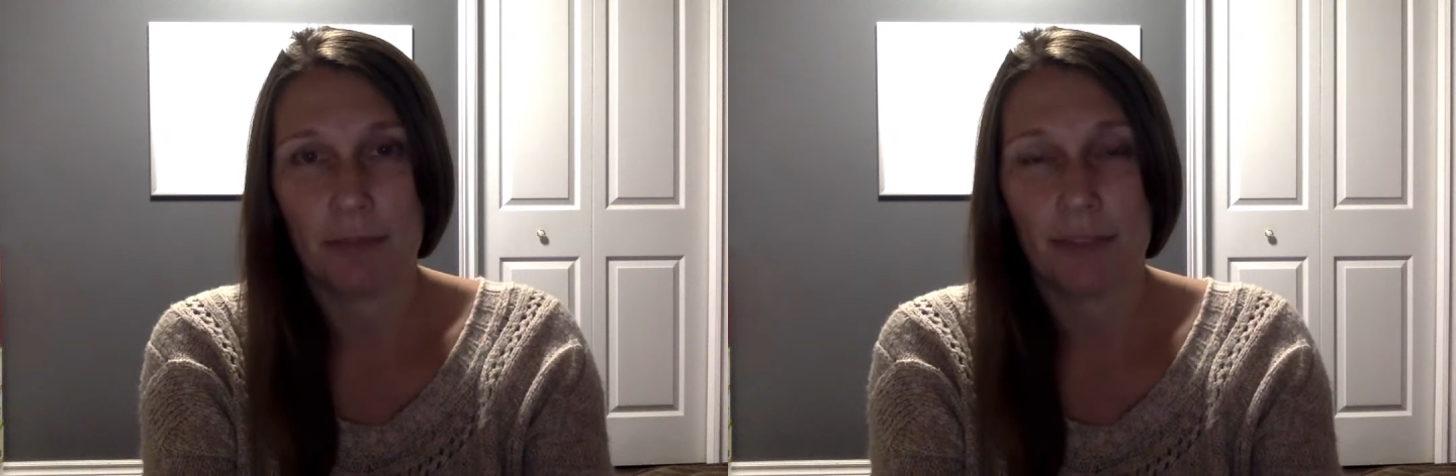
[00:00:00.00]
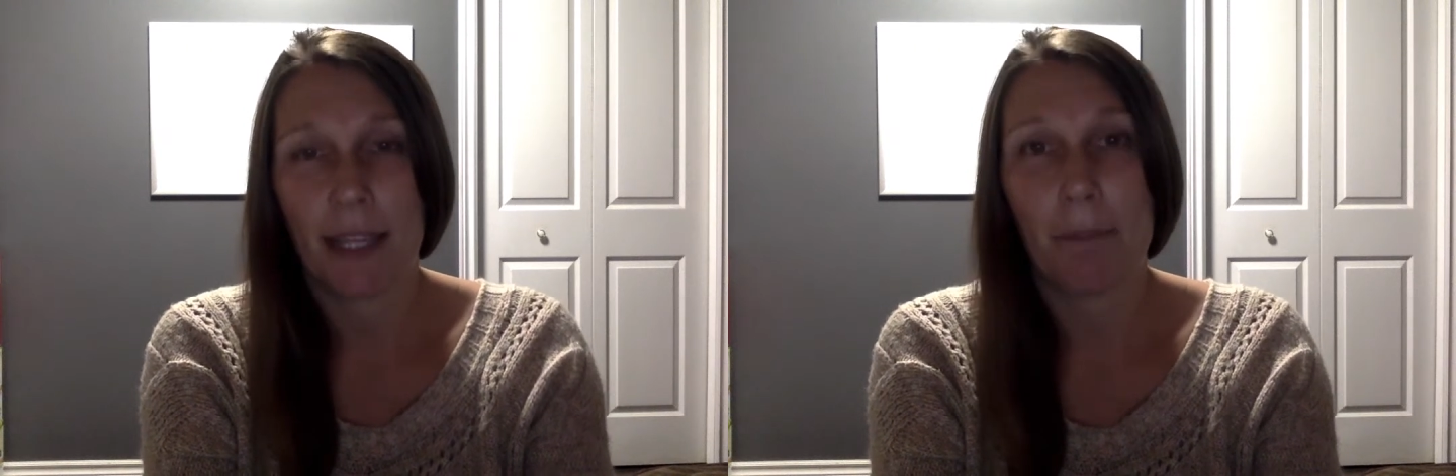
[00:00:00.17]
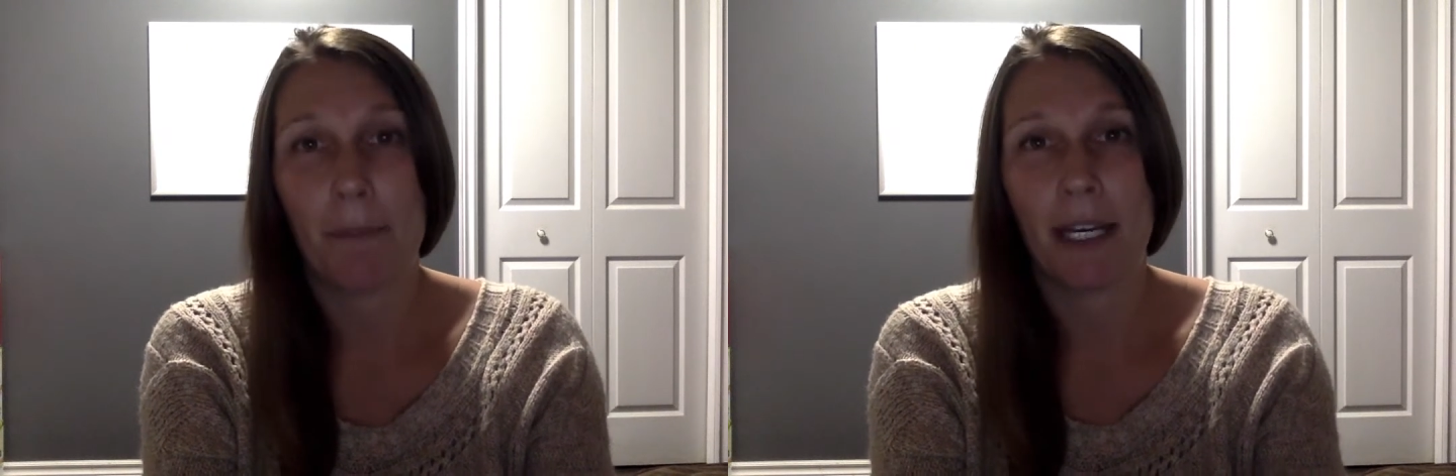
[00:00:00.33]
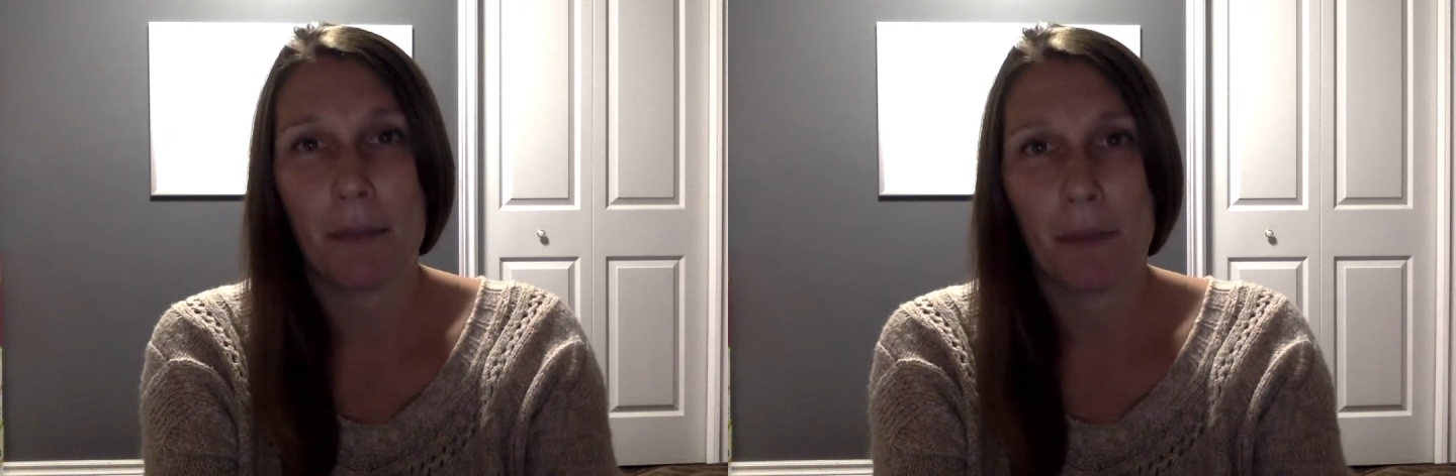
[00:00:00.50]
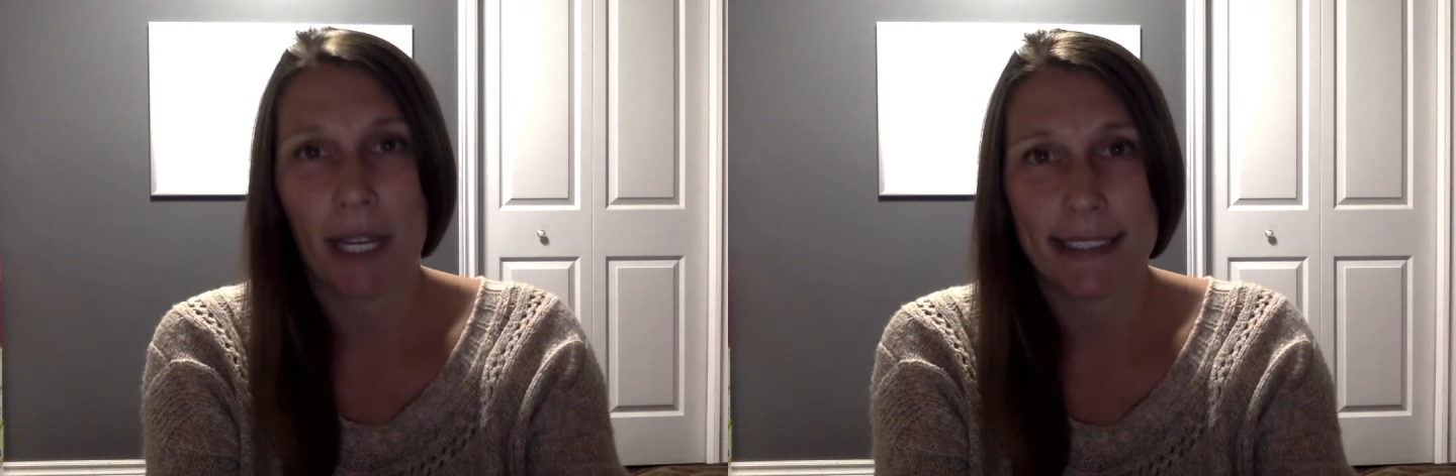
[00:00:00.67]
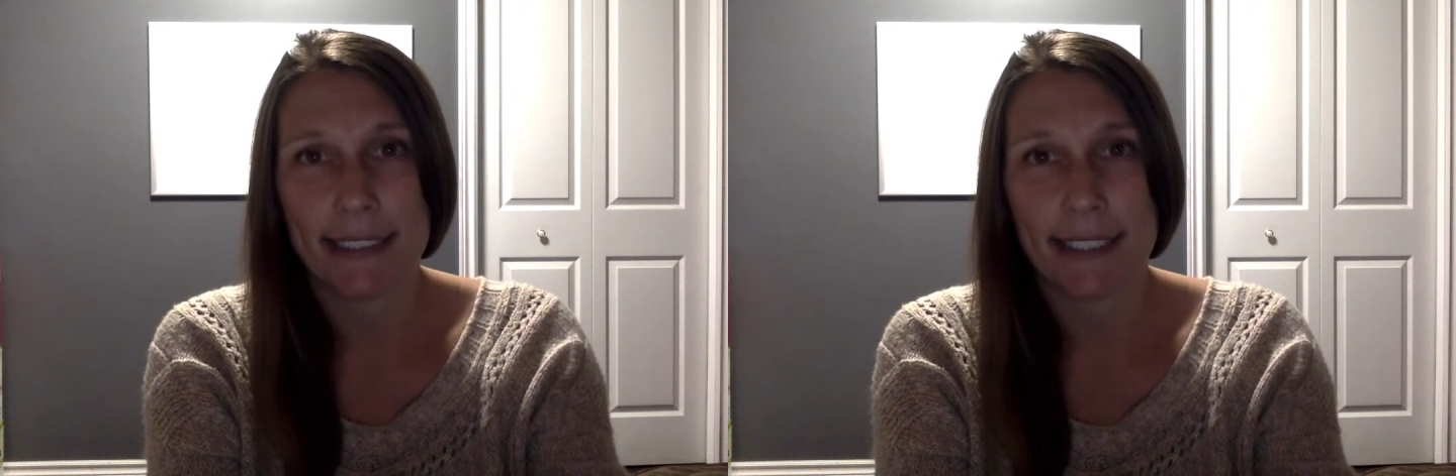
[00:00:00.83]
that
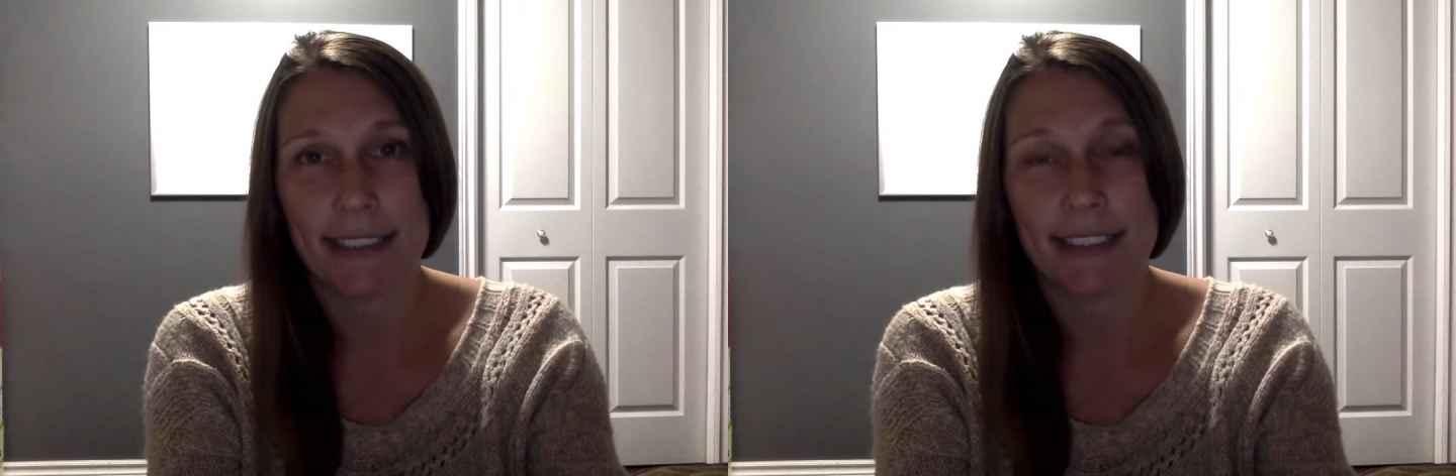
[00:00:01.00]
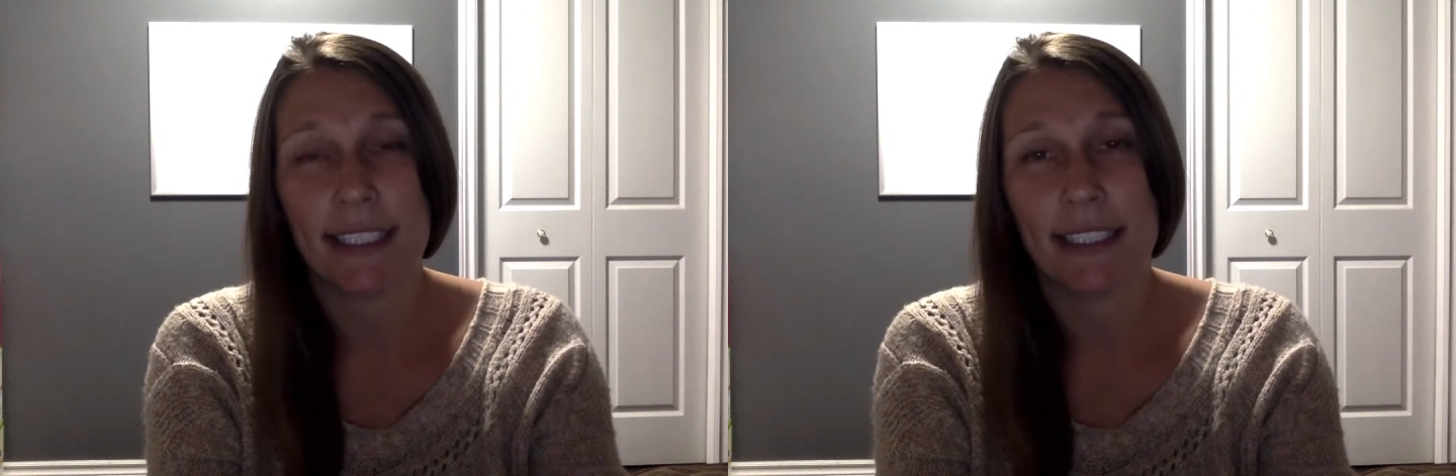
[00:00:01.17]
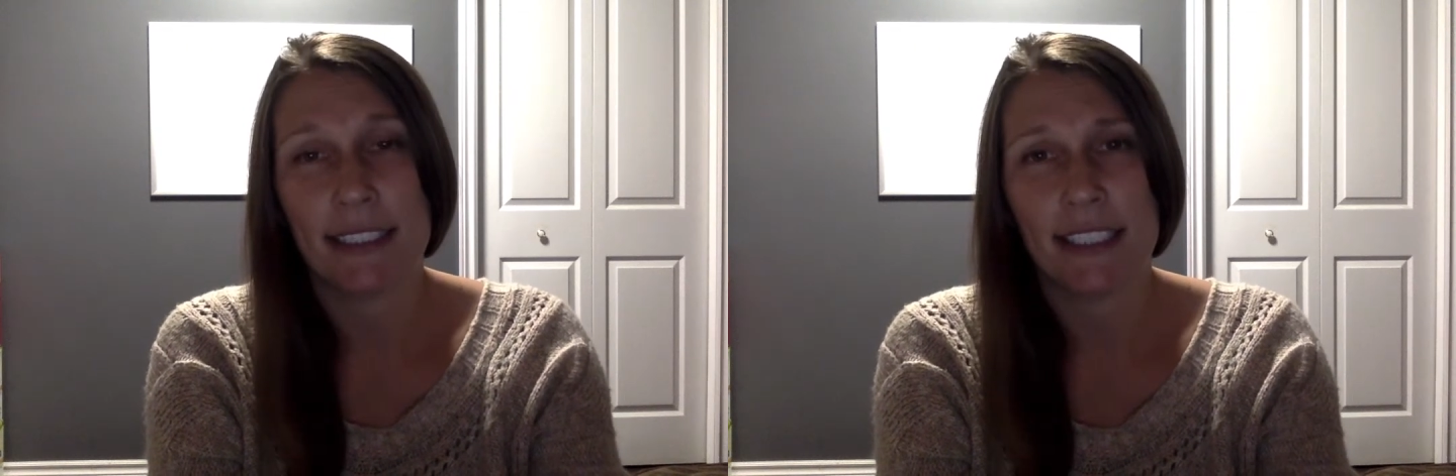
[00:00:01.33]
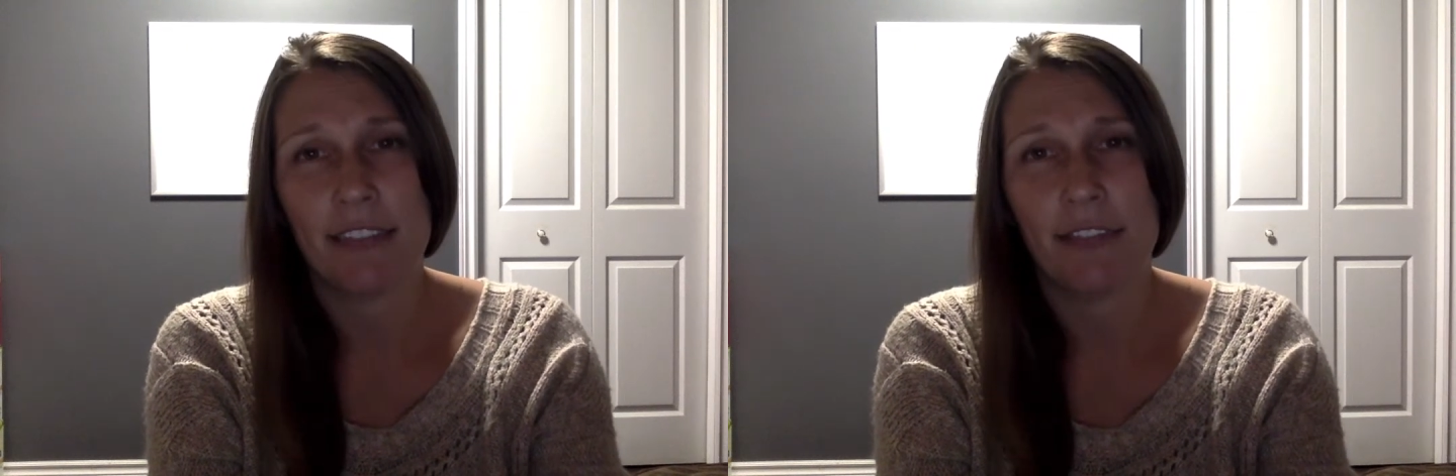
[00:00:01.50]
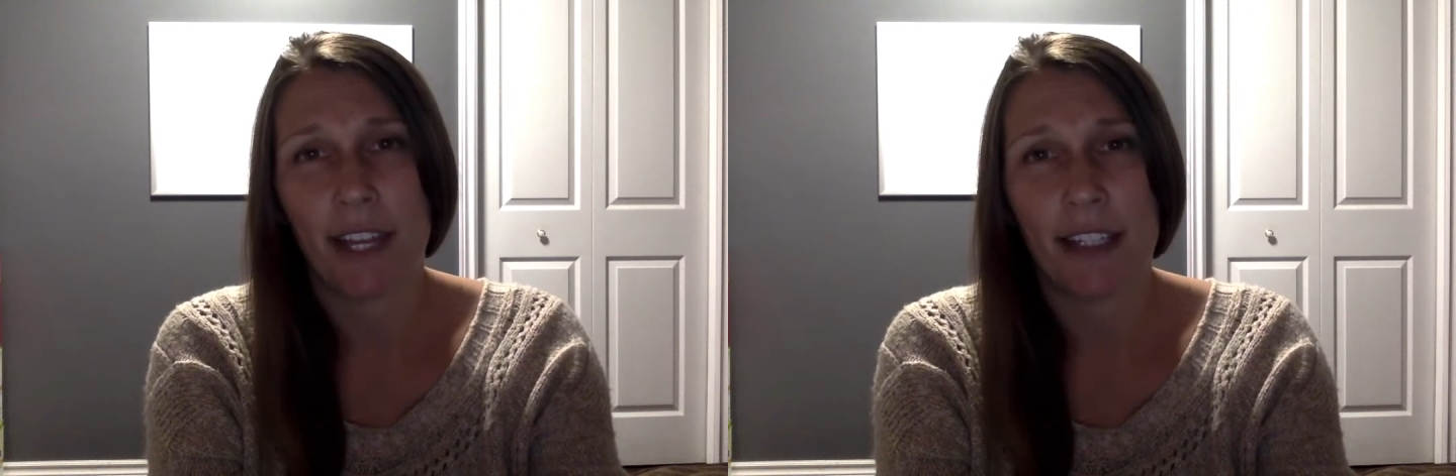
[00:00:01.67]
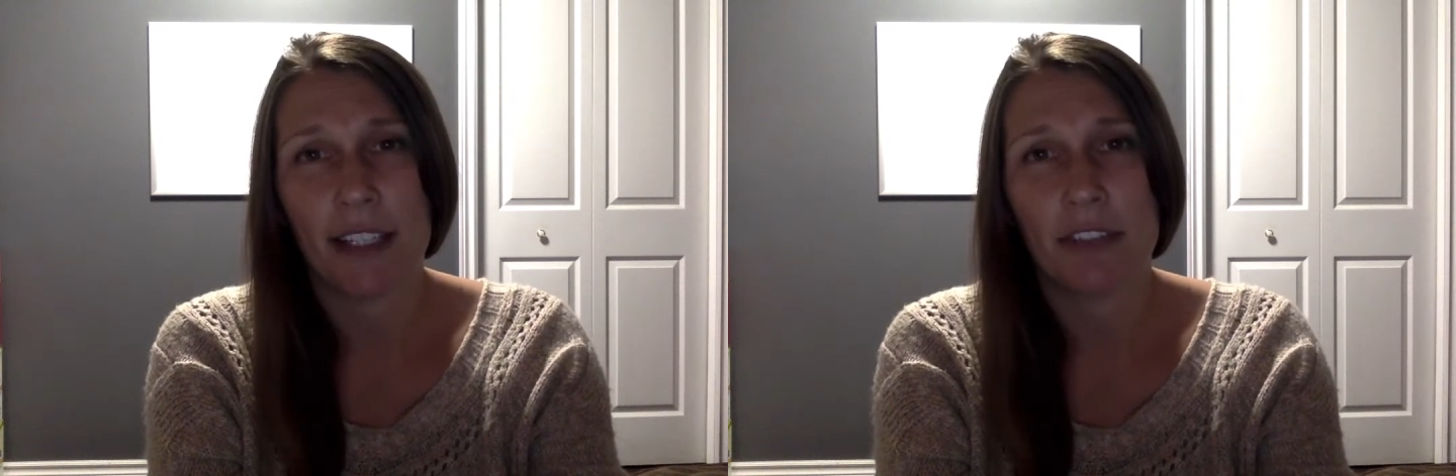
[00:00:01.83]
minimizes and
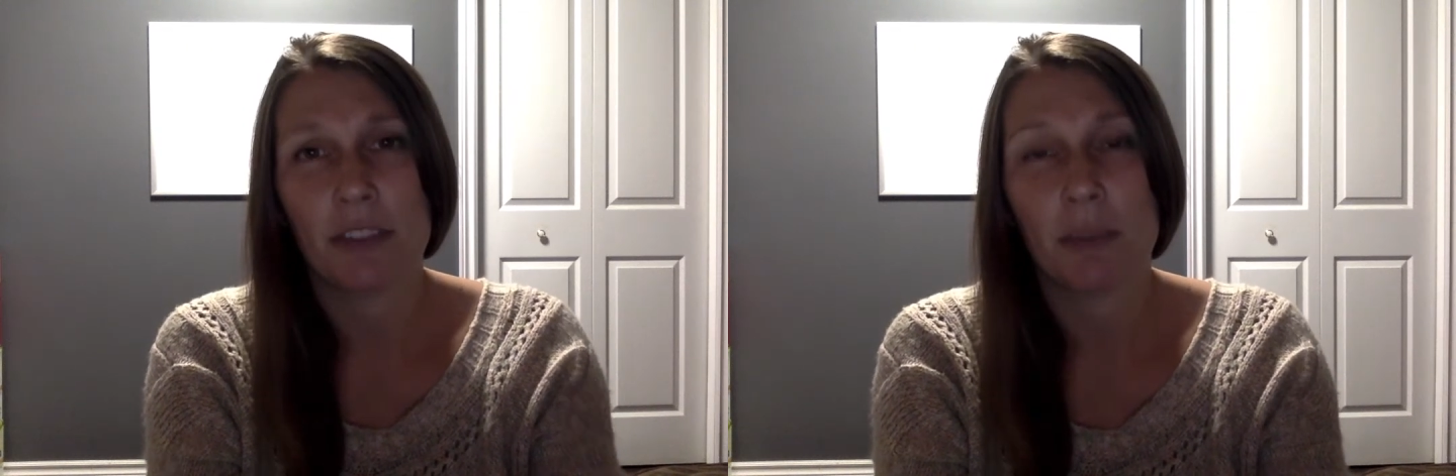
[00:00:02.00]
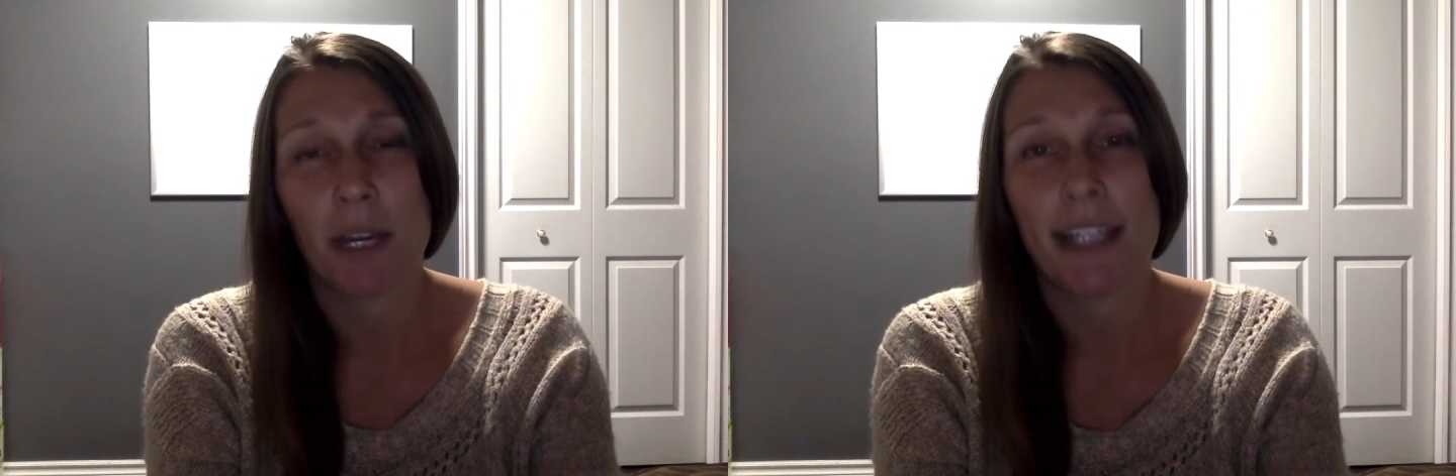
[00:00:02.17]
devalues my